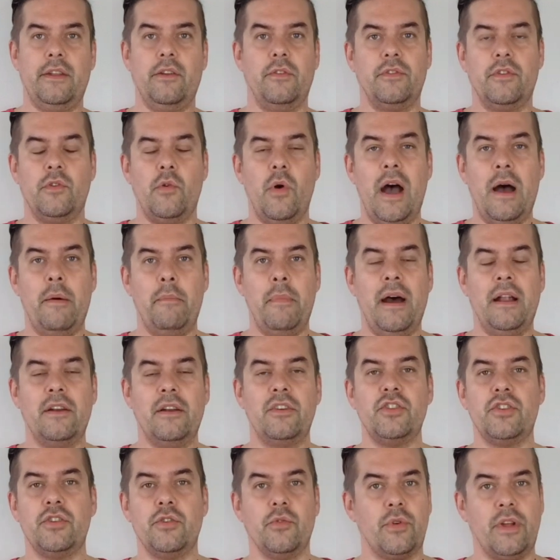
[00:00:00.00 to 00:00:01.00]
I don't know how
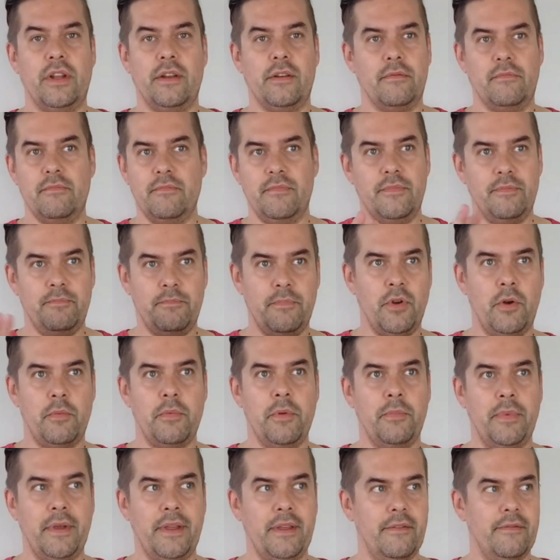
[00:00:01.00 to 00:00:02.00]
much, you can
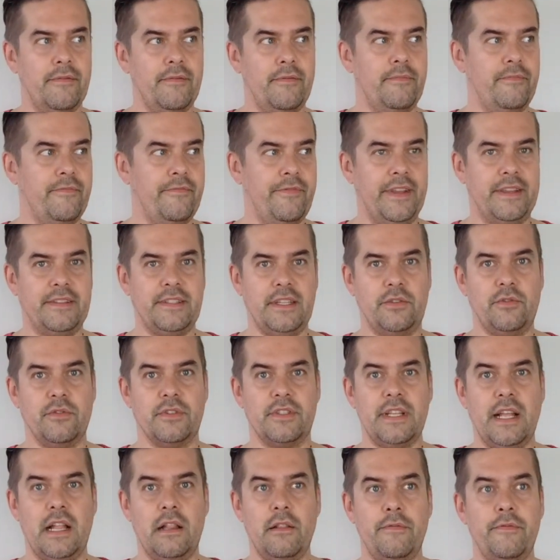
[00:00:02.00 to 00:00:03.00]
probably fix that
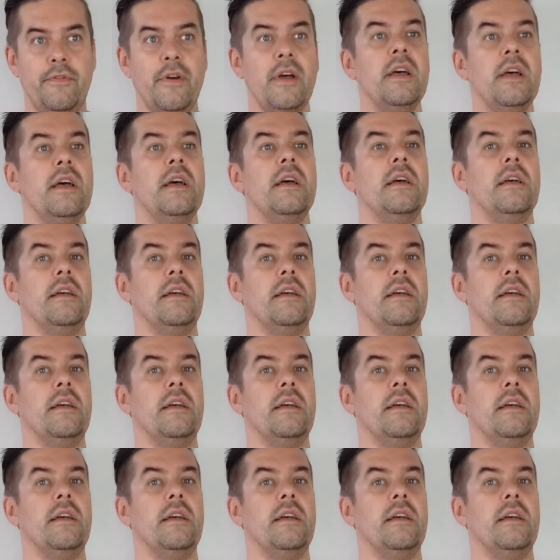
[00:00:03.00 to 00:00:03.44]
yourself.